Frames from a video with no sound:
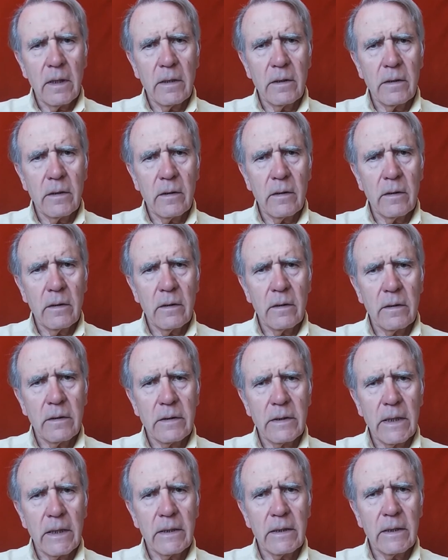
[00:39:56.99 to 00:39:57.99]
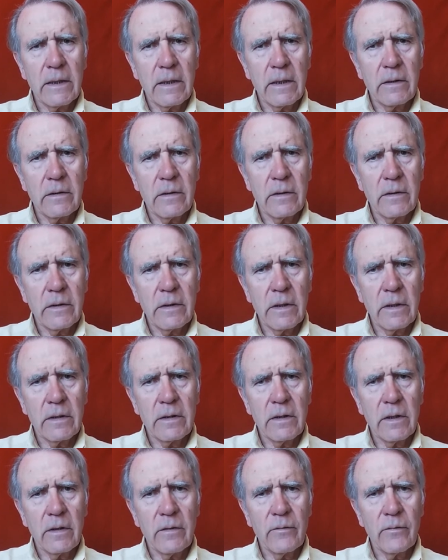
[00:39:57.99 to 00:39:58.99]
And all that has a
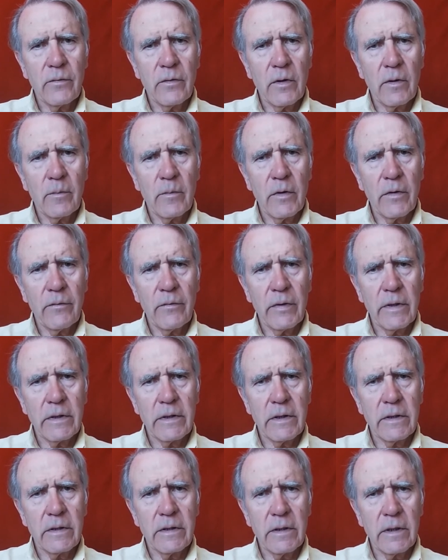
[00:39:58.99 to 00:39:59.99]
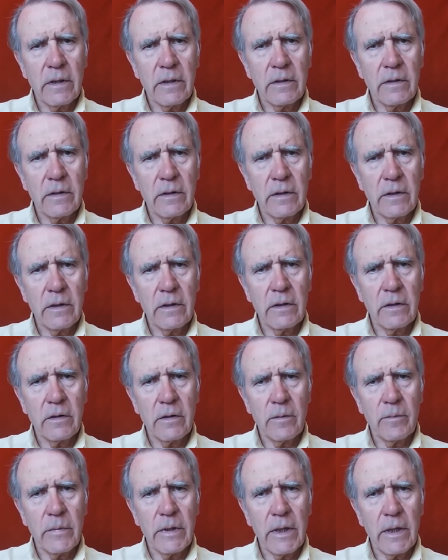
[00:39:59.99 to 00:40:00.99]
certain form of existence
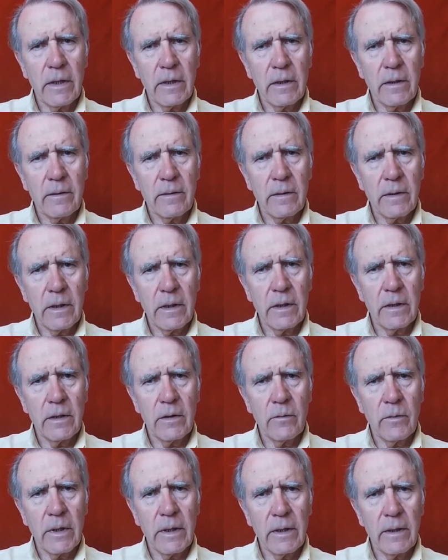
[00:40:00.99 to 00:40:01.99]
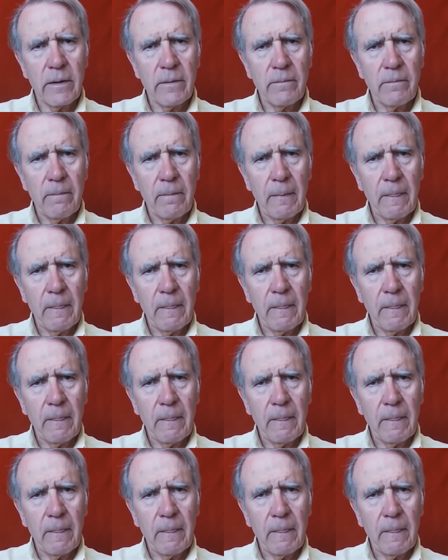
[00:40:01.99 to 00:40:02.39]
is a being anyway,